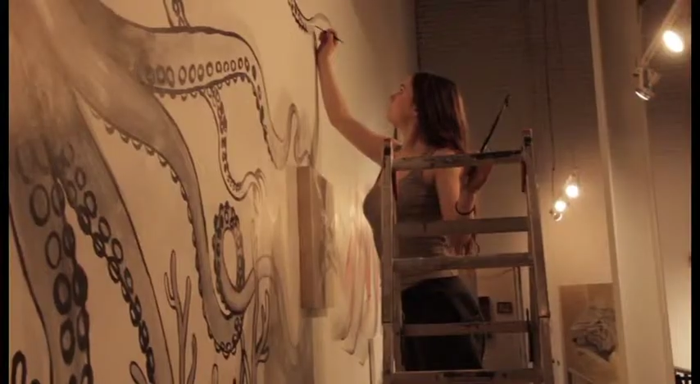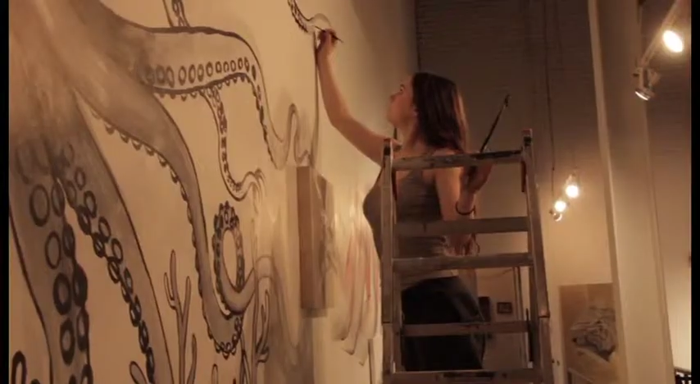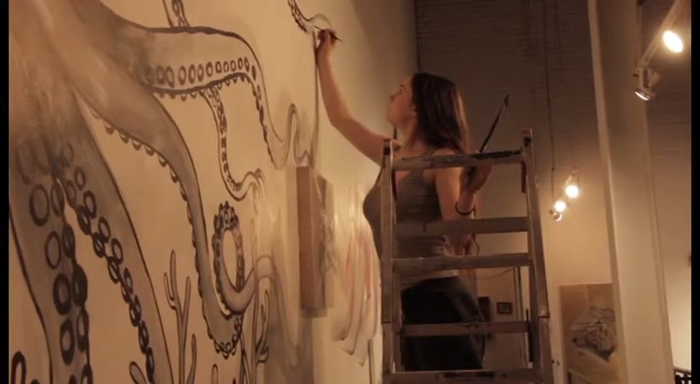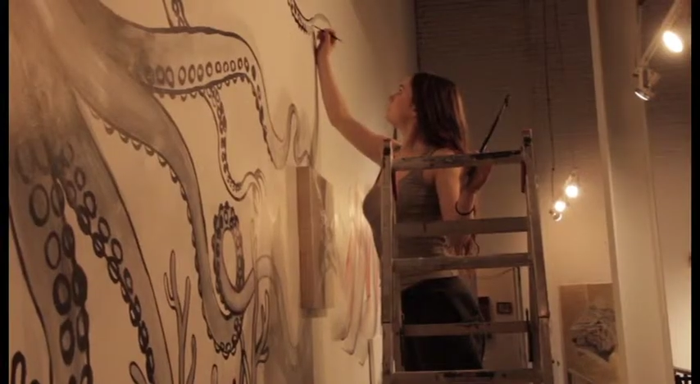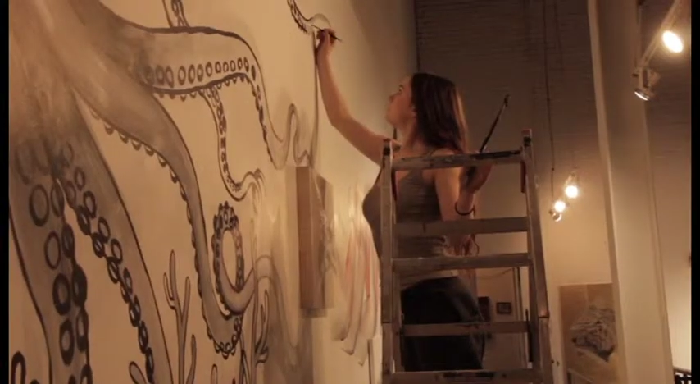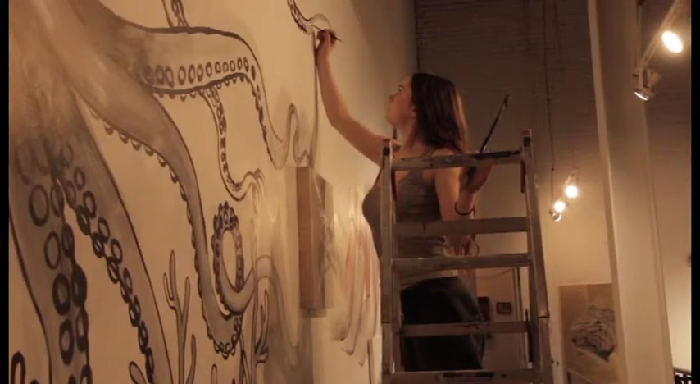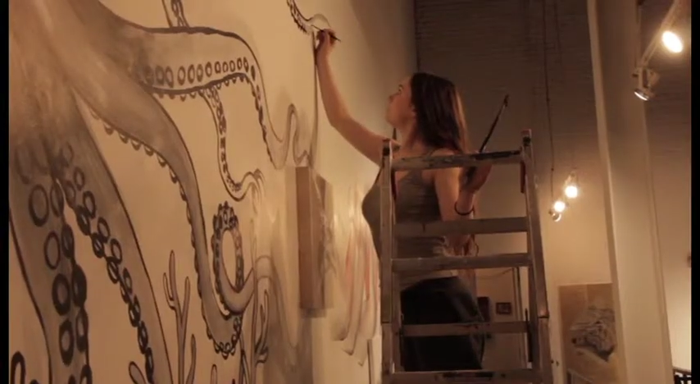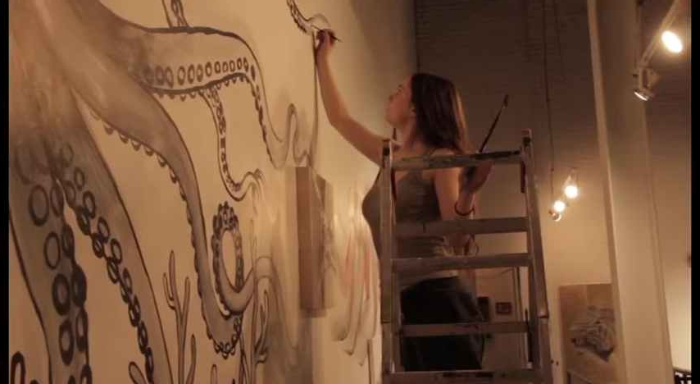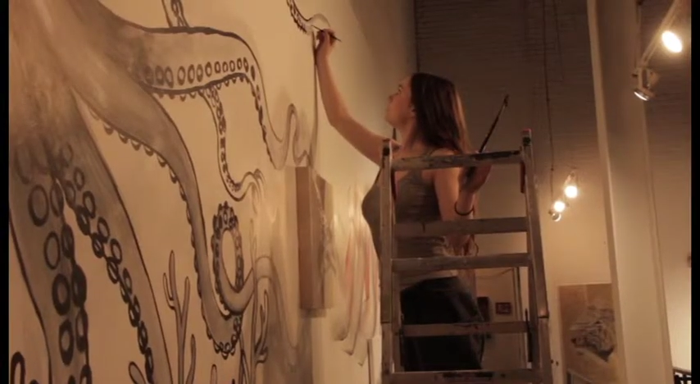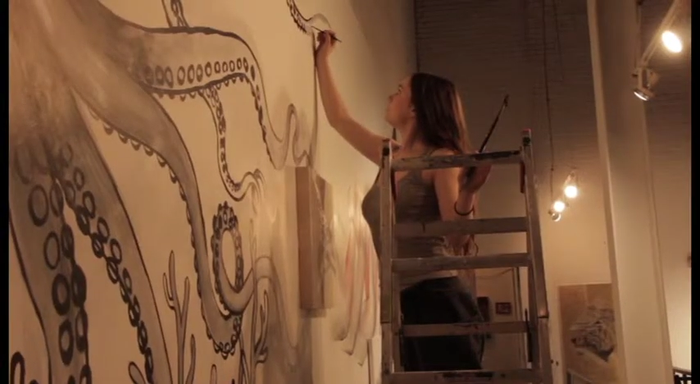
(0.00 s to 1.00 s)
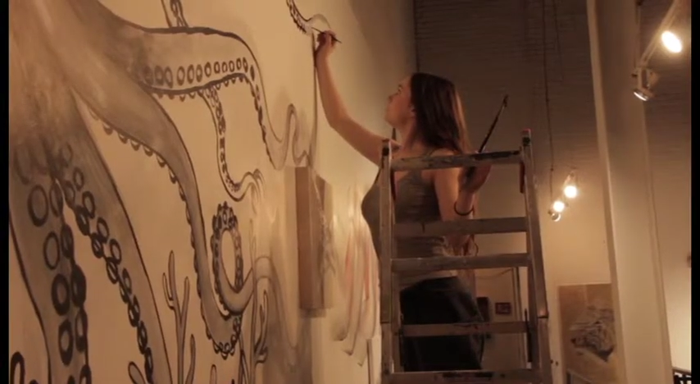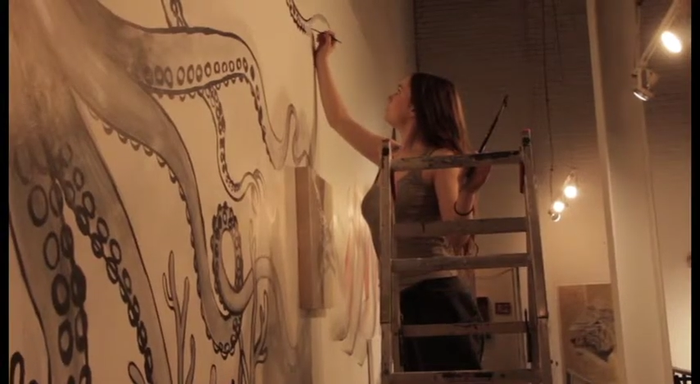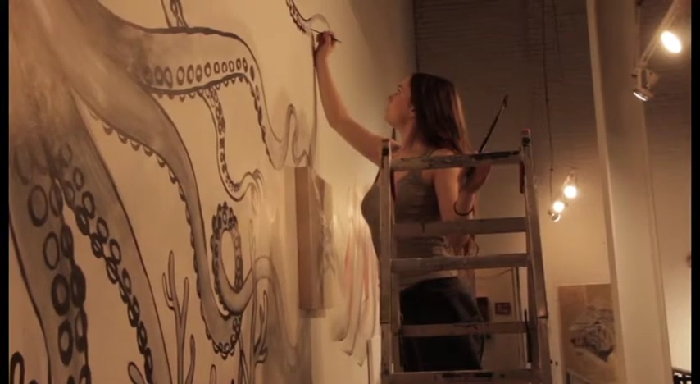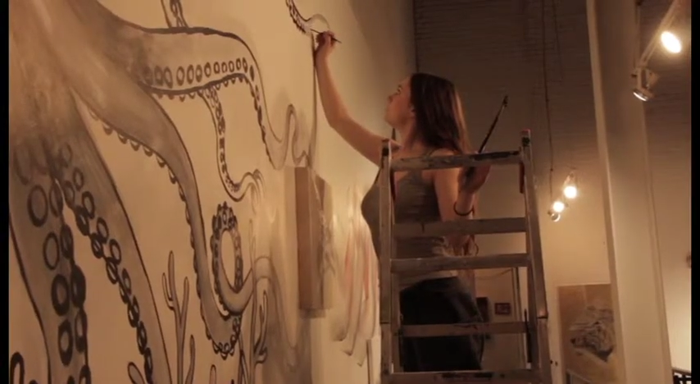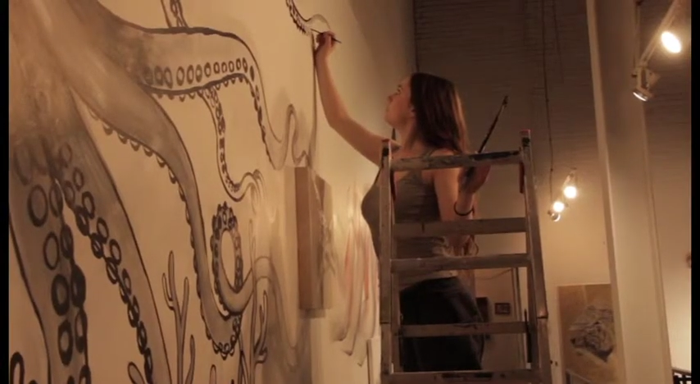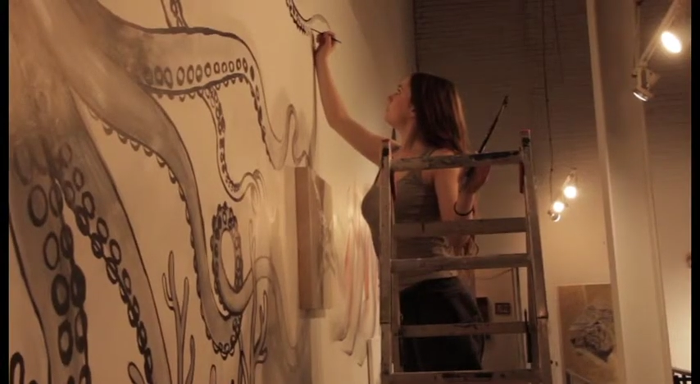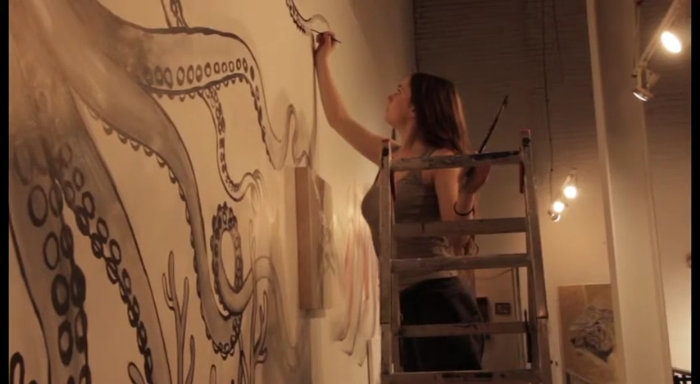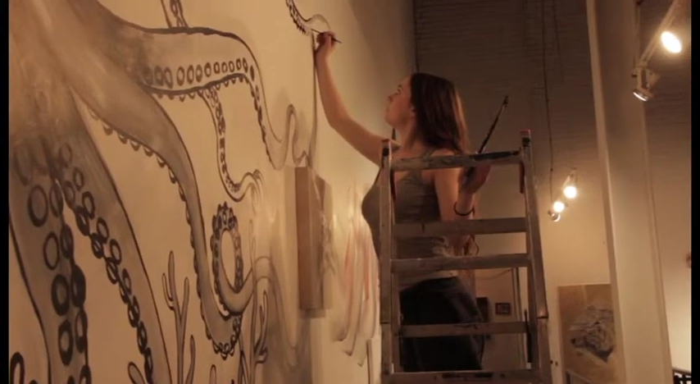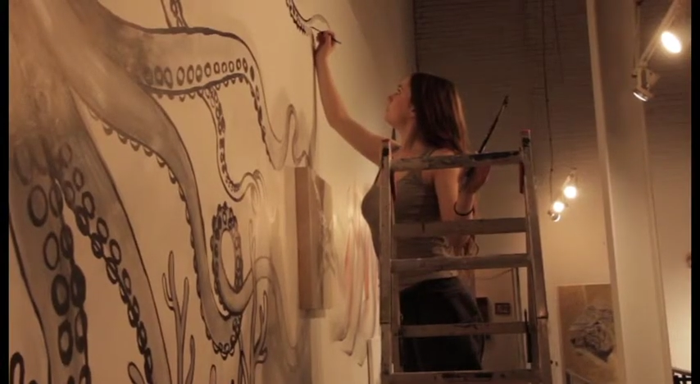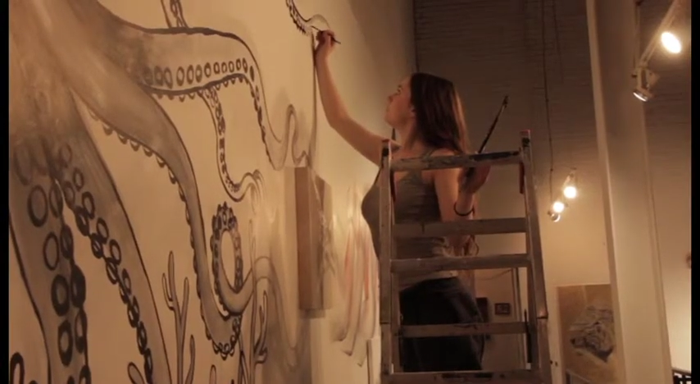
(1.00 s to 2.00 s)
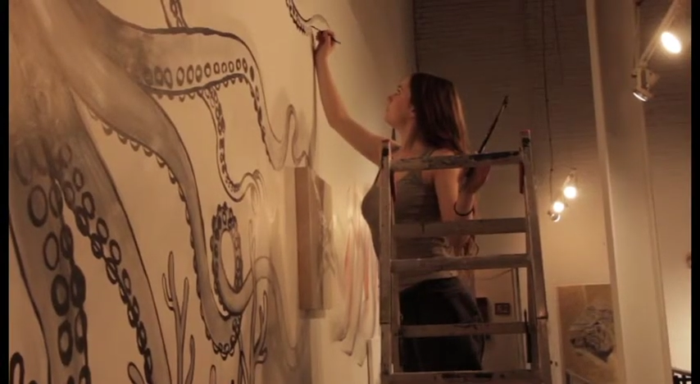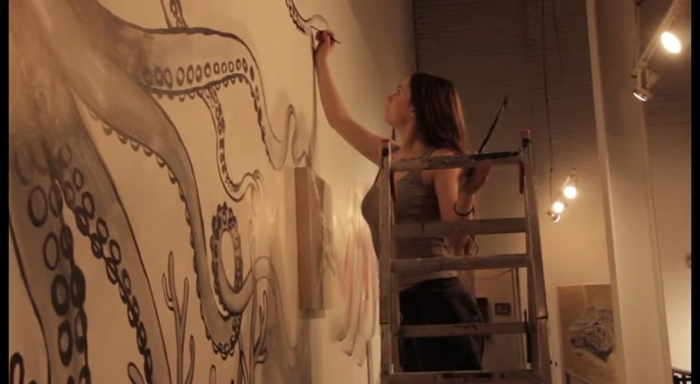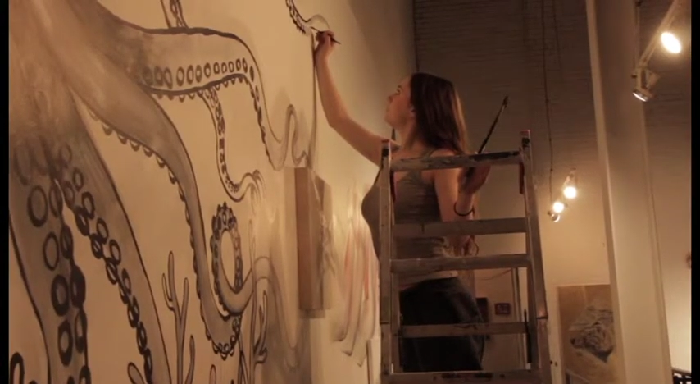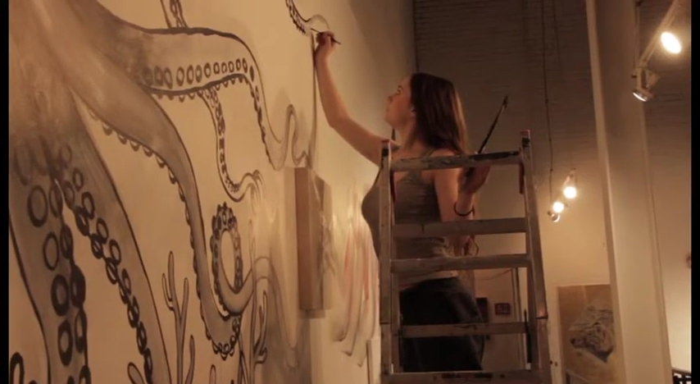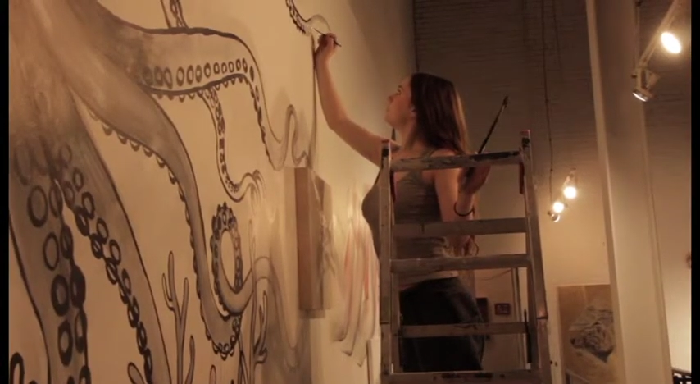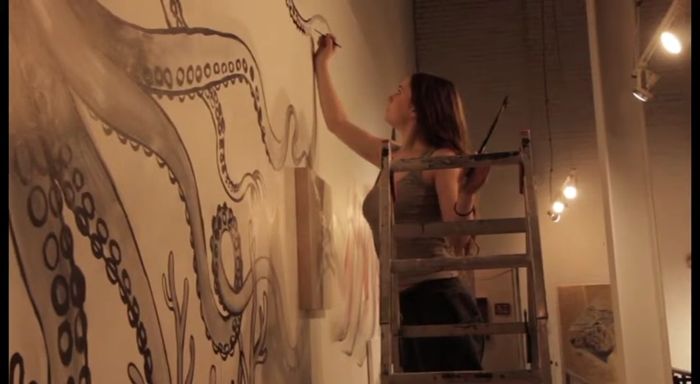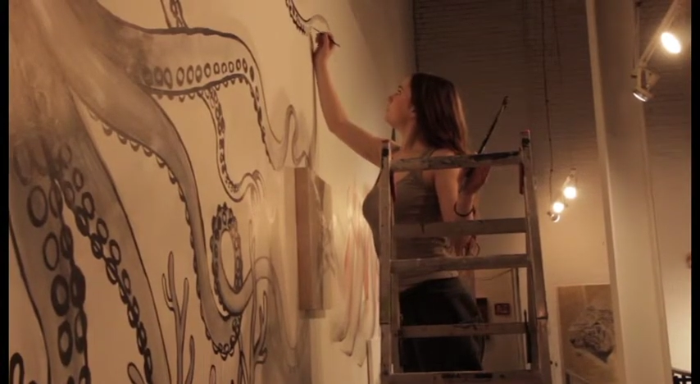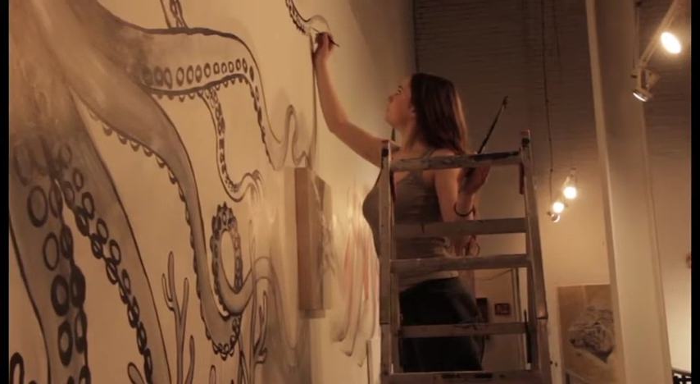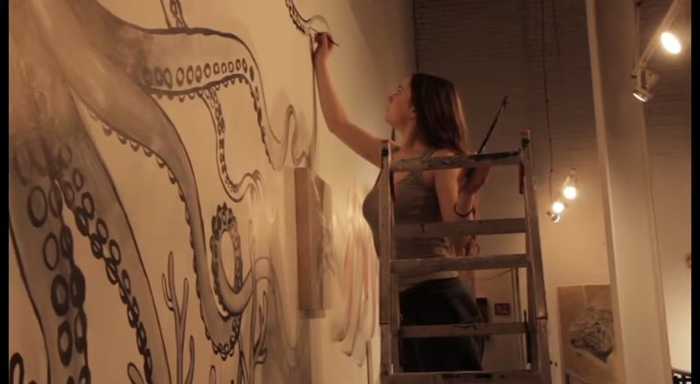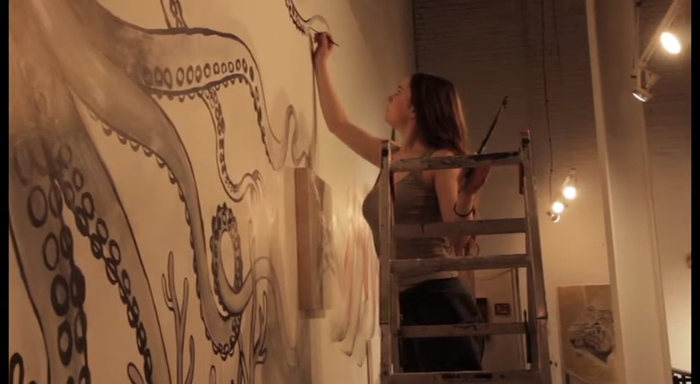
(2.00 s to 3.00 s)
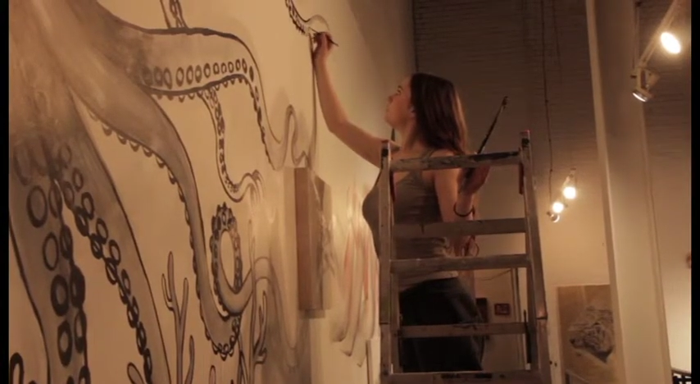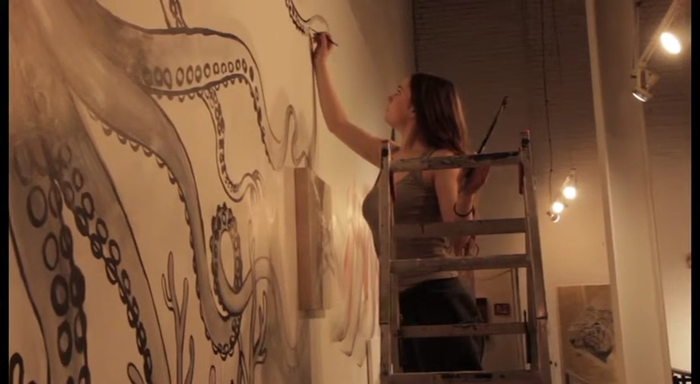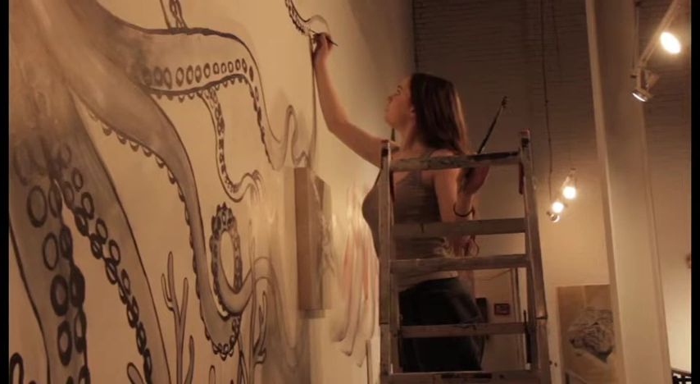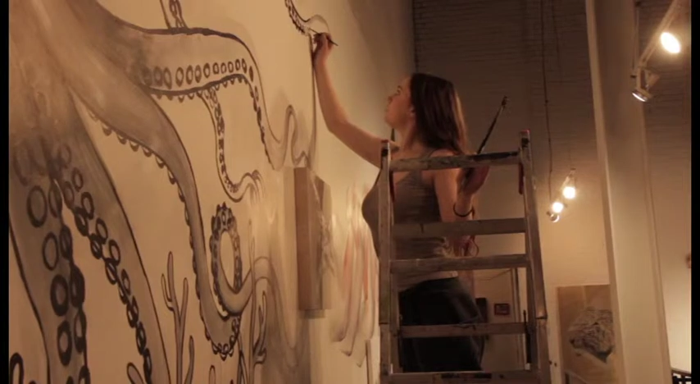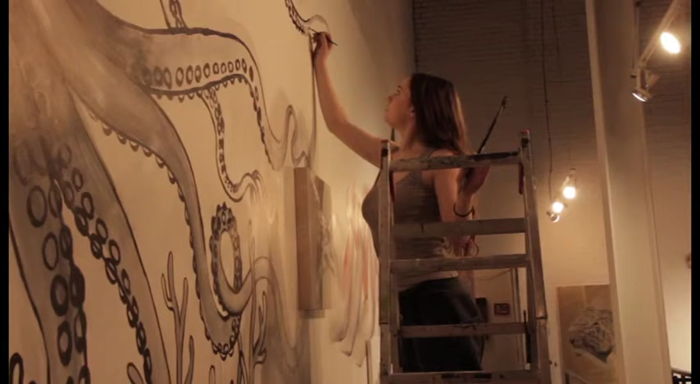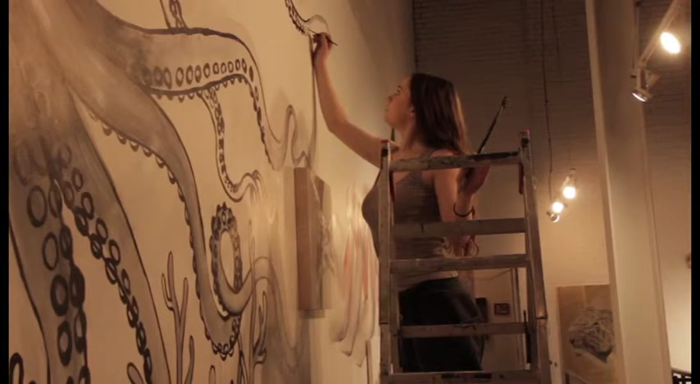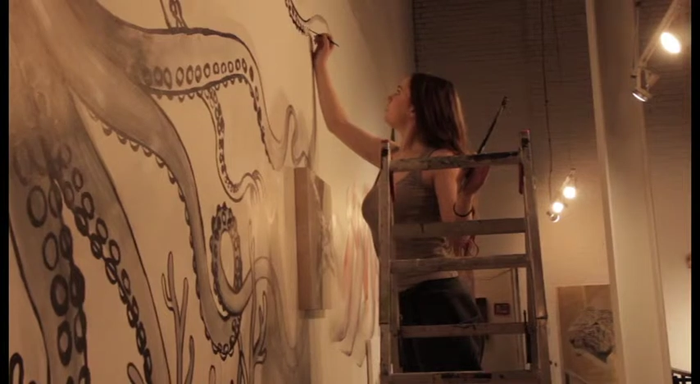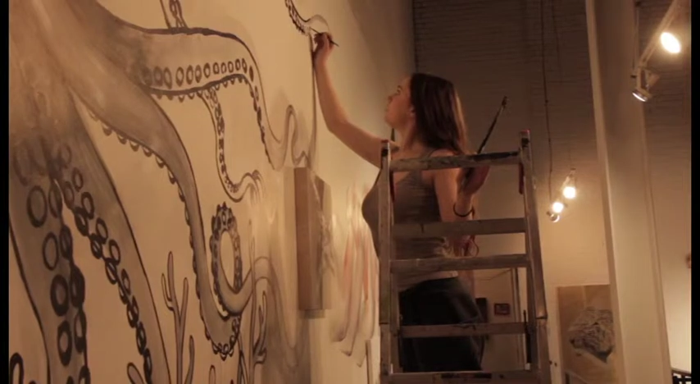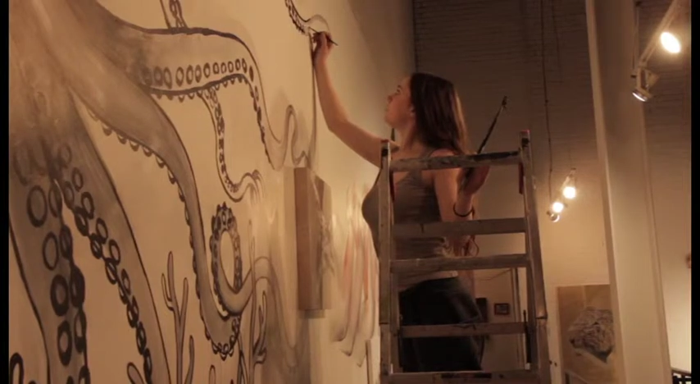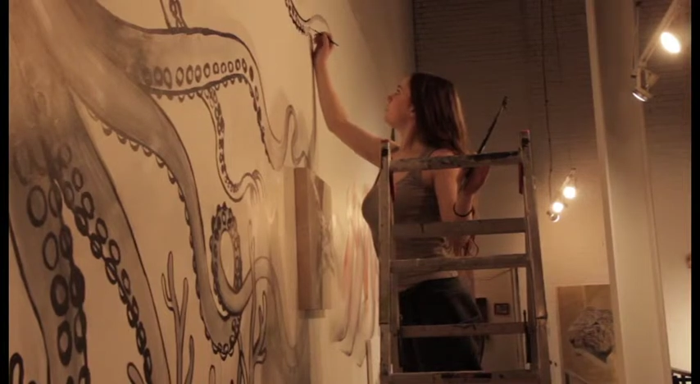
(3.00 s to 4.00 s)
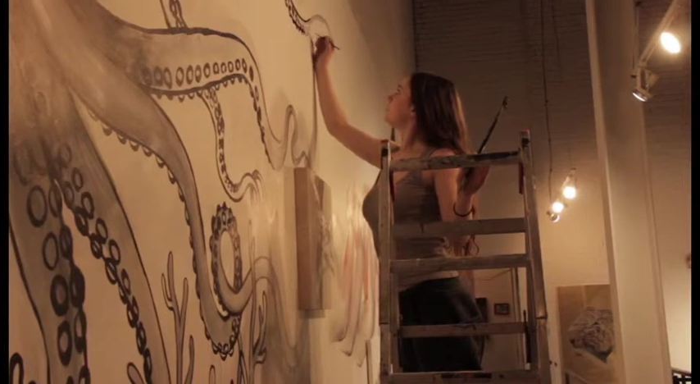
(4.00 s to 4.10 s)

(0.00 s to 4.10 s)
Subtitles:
(no speaker visible)